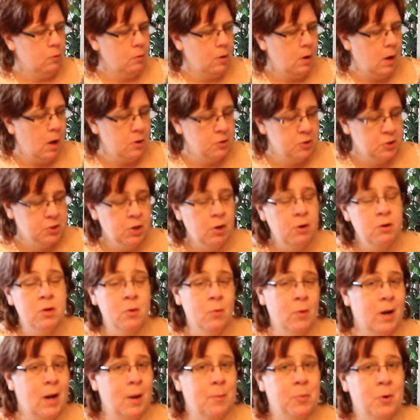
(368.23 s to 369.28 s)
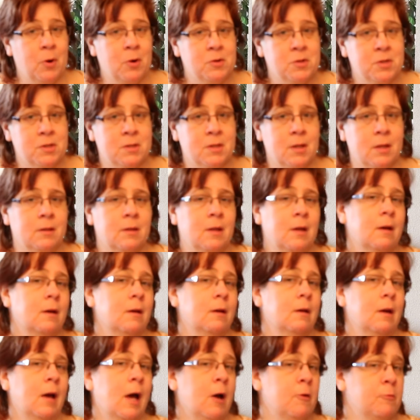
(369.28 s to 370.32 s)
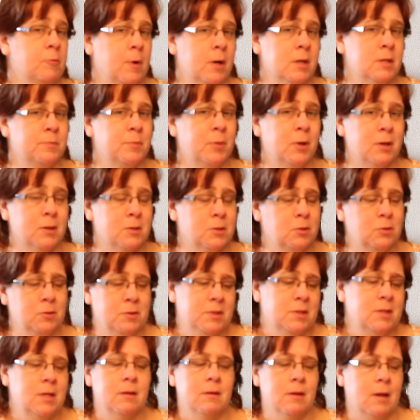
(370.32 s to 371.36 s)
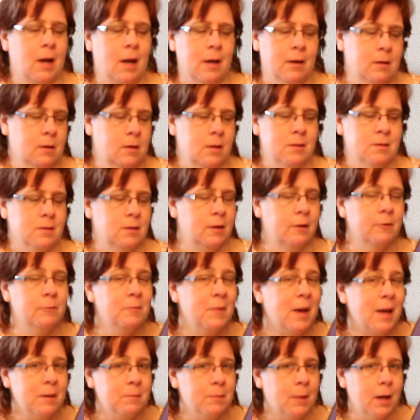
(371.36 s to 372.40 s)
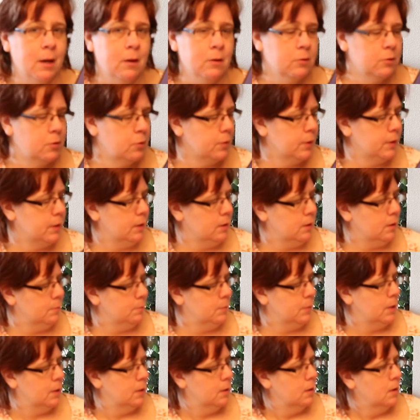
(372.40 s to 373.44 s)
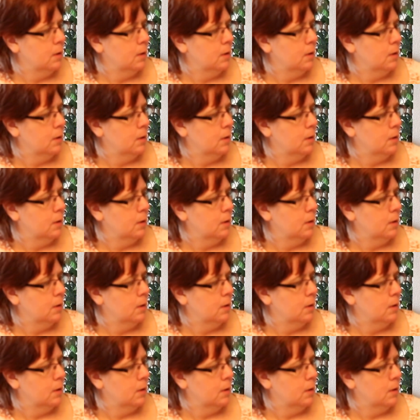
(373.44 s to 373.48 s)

I'll show you what I purchased at the half-price books. You'll see that I could easily have made my own curriculum.